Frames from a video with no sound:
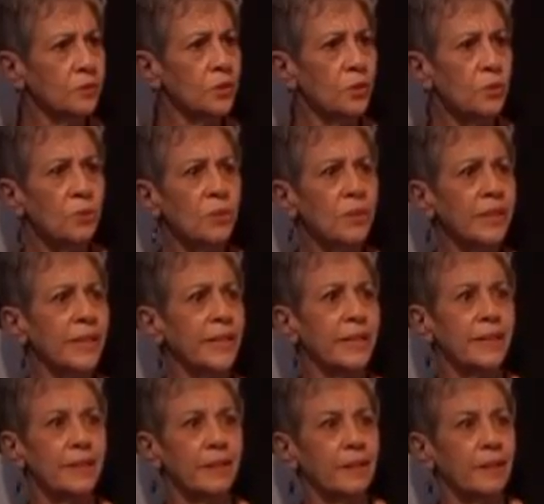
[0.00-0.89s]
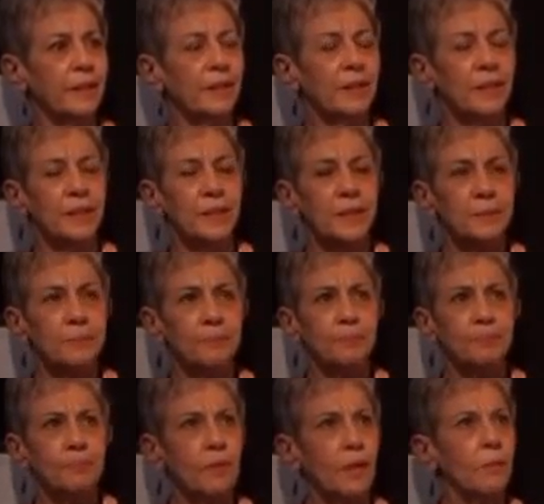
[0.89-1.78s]
totally
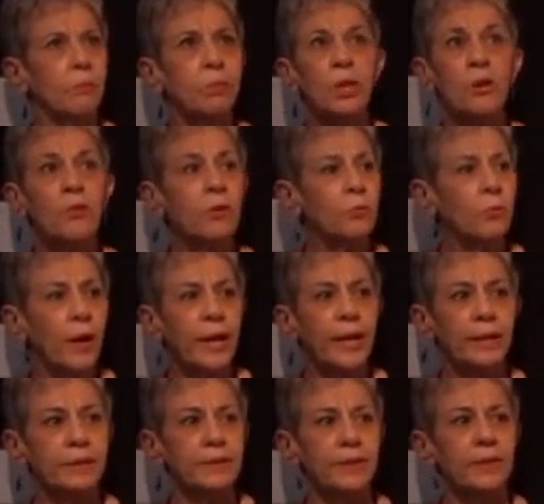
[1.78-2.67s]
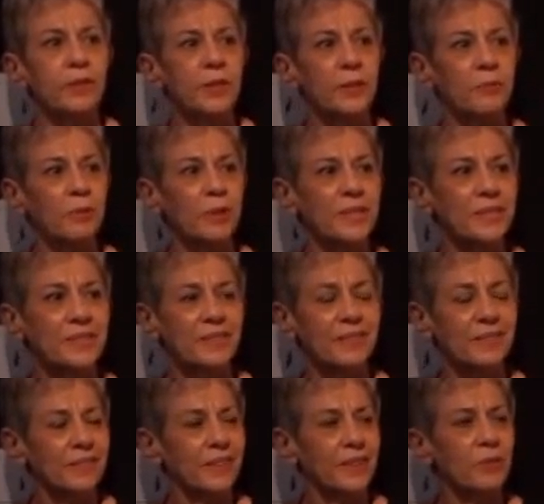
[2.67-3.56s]
blown away, it's the only reason,
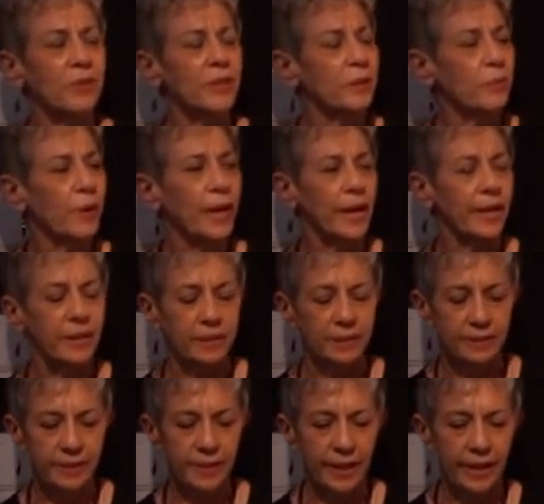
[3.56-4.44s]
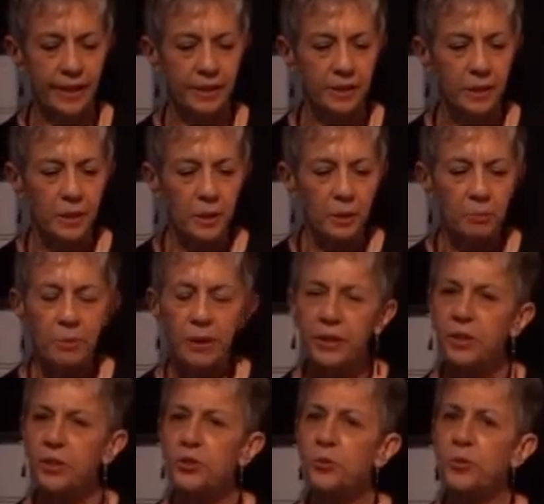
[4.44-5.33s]
the only way I can say it, by
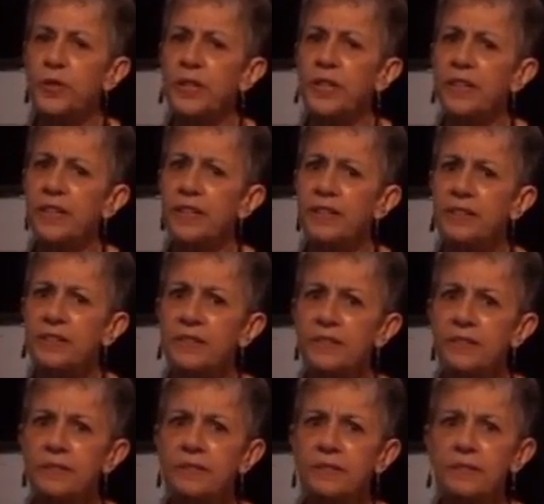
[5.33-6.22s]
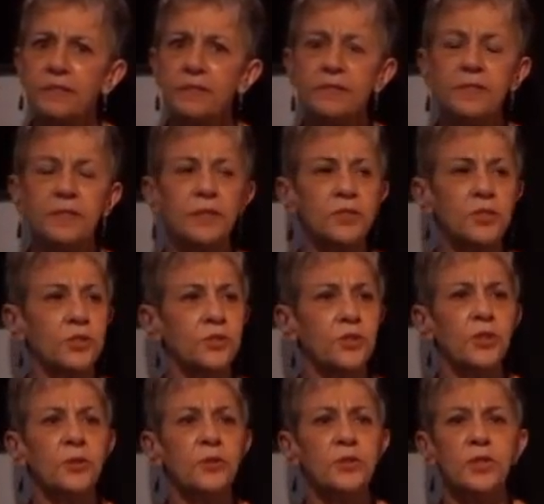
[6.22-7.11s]
the trees such as
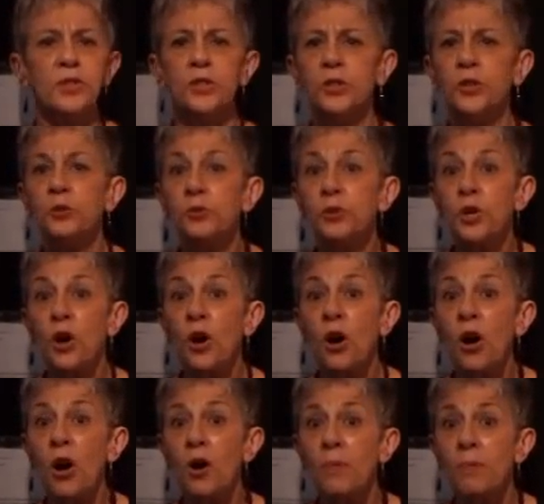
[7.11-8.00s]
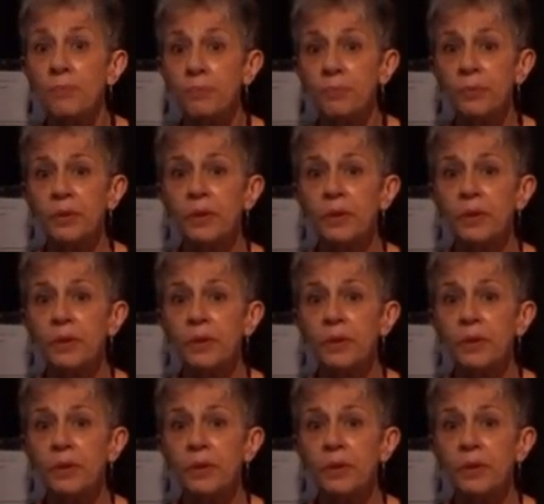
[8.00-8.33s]
those in Utah,